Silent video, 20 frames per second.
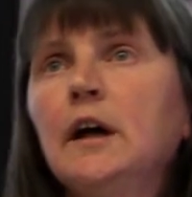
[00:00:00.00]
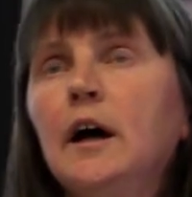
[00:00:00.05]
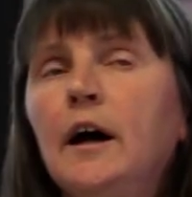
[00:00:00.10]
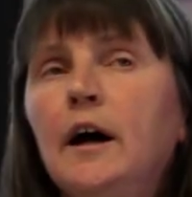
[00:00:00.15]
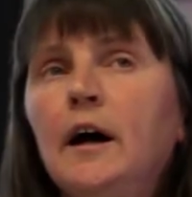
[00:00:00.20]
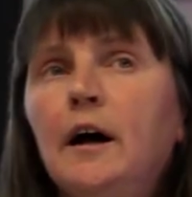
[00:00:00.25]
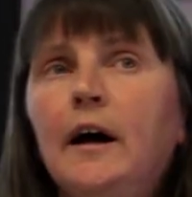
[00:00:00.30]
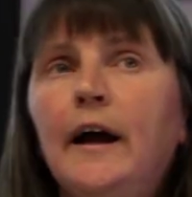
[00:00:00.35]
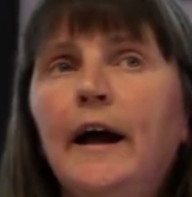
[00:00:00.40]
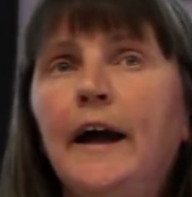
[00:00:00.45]

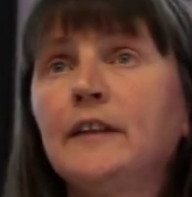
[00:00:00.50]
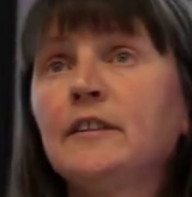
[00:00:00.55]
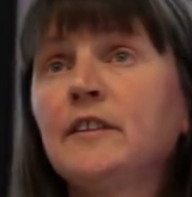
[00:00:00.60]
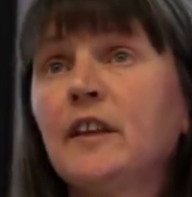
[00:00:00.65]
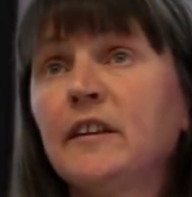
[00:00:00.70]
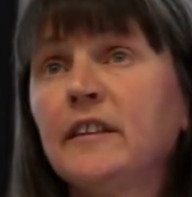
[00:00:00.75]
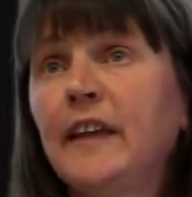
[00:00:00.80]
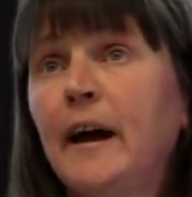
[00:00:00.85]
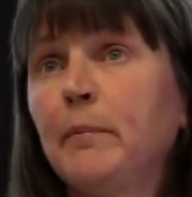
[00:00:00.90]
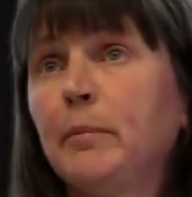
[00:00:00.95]
and
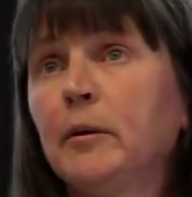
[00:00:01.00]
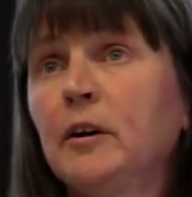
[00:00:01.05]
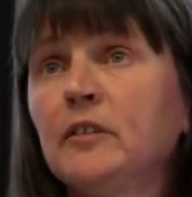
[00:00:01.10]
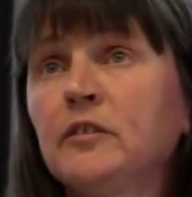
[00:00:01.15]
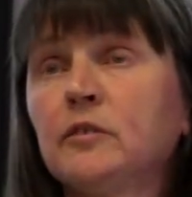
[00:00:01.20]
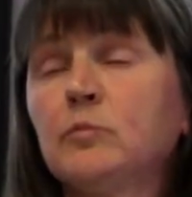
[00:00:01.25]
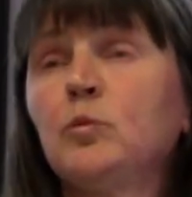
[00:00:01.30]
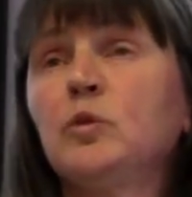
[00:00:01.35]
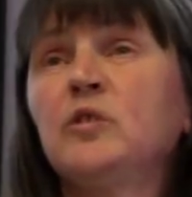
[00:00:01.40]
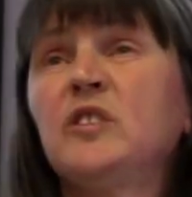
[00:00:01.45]
that that
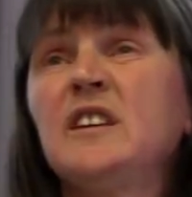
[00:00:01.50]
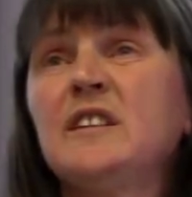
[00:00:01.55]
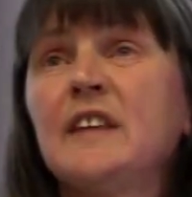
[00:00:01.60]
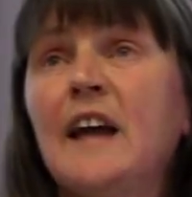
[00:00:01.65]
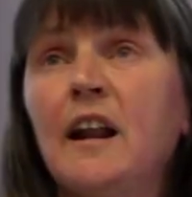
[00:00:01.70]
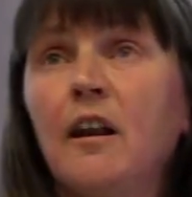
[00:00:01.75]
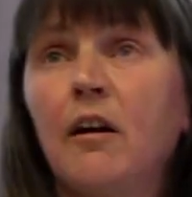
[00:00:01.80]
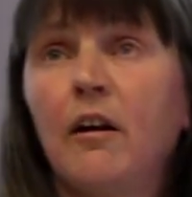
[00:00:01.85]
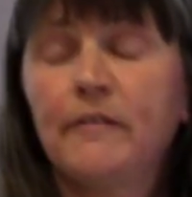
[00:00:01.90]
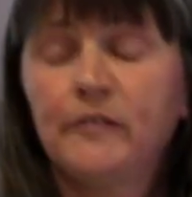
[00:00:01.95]
person was in
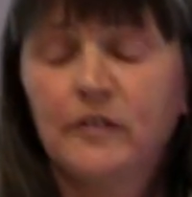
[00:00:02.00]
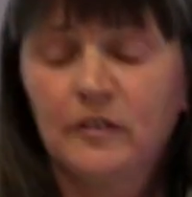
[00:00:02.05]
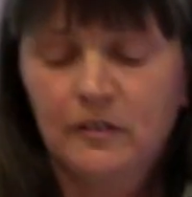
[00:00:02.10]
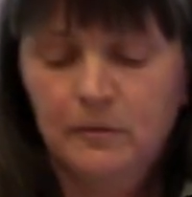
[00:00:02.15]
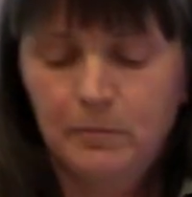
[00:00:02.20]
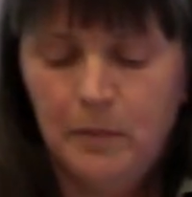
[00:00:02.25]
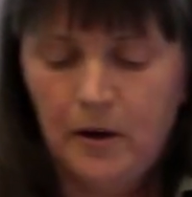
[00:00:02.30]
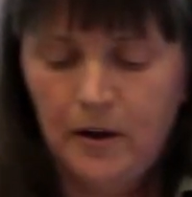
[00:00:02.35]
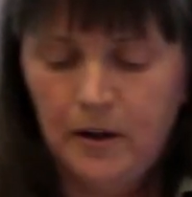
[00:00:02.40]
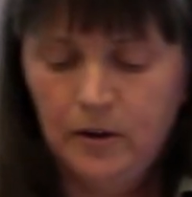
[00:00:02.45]
their life to
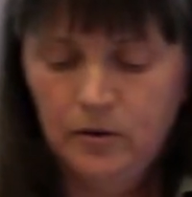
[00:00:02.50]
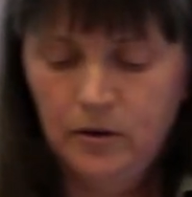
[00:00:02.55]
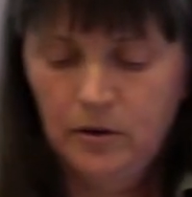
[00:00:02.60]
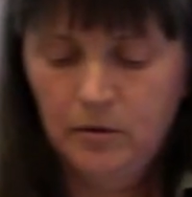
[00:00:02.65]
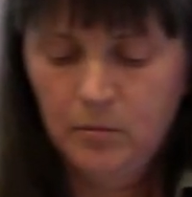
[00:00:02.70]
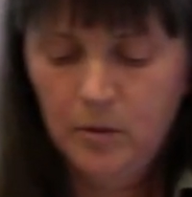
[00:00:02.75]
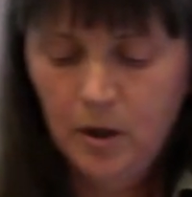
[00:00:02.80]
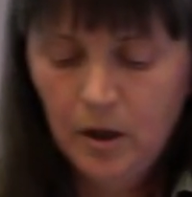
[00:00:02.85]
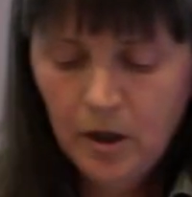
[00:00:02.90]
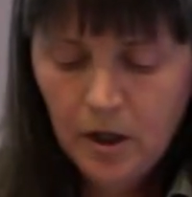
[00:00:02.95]
spy on
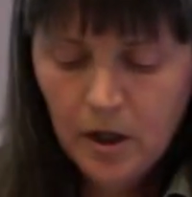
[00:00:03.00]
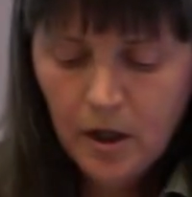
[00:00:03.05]
them.